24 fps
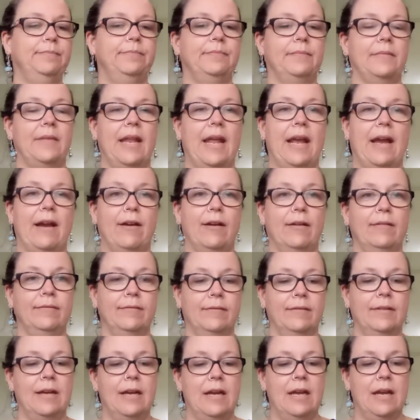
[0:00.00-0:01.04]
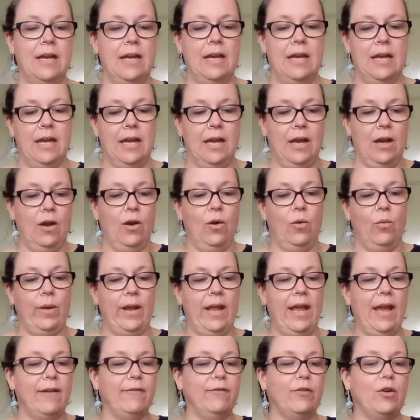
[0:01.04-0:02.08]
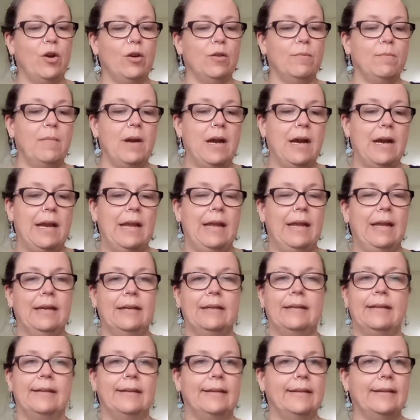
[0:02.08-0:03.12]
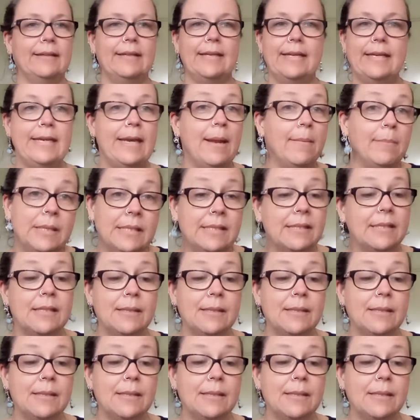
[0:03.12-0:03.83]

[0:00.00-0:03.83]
Now, we have got my Nemesis